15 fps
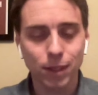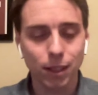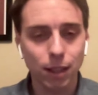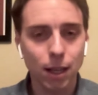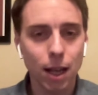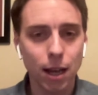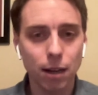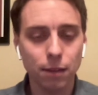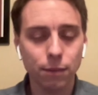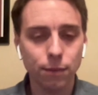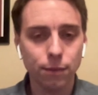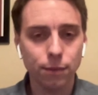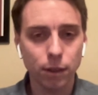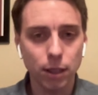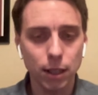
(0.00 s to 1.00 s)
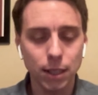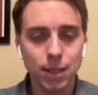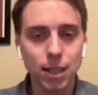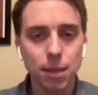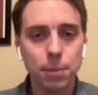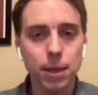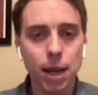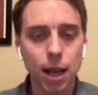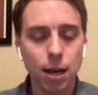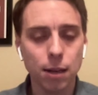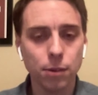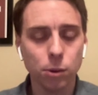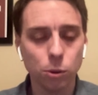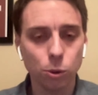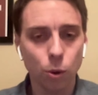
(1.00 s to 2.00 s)
kind of intimidated
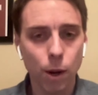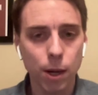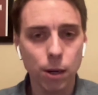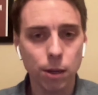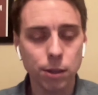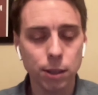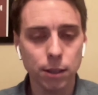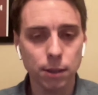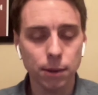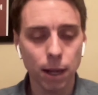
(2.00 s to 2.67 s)
the lawyers and